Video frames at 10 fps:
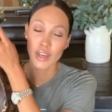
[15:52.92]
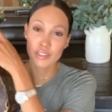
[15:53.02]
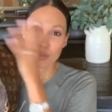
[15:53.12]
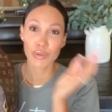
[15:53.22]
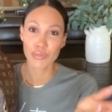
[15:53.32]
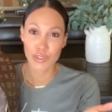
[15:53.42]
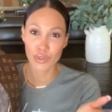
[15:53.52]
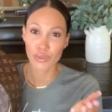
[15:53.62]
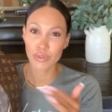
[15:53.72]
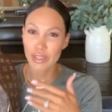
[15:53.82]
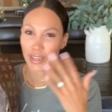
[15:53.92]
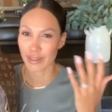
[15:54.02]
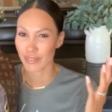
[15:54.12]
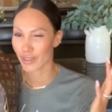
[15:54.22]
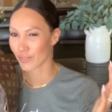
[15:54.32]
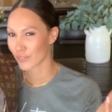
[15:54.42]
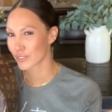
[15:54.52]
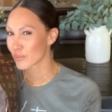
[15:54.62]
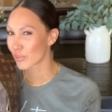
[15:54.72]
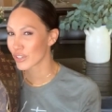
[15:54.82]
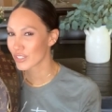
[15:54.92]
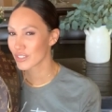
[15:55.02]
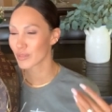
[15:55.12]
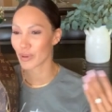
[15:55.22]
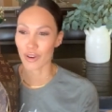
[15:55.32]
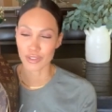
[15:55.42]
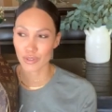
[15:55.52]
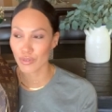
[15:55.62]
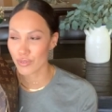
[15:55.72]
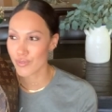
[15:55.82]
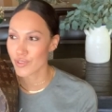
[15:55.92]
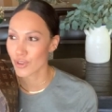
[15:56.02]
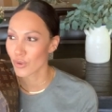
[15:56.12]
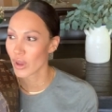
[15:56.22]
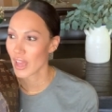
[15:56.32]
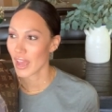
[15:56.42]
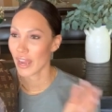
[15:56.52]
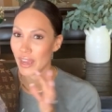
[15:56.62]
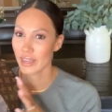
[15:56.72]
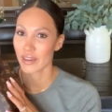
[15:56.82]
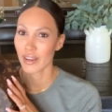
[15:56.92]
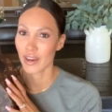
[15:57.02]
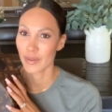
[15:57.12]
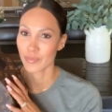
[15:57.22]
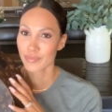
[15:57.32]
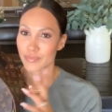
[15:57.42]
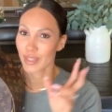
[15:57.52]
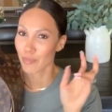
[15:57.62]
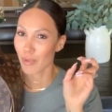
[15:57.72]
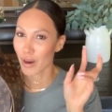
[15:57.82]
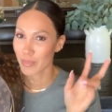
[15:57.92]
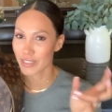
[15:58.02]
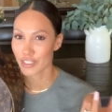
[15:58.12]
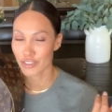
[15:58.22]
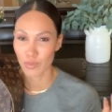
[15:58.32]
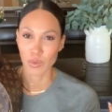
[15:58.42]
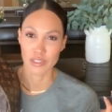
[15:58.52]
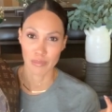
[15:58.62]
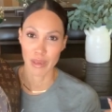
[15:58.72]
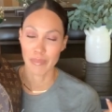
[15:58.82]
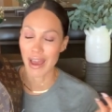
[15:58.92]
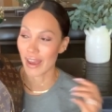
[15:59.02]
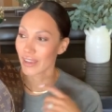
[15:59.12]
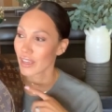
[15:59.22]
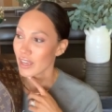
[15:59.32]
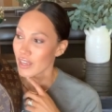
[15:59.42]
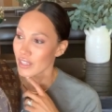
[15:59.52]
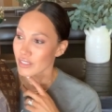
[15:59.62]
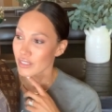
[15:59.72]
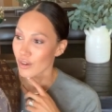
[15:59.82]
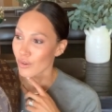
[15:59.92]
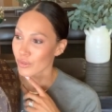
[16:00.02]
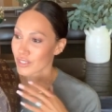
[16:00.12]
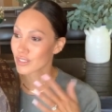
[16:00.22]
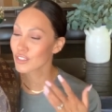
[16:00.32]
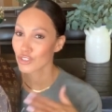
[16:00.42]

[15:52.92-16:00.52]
a review, like kind of like a first impressions, but also a review, and like mom edition, what's in my bag. So this is a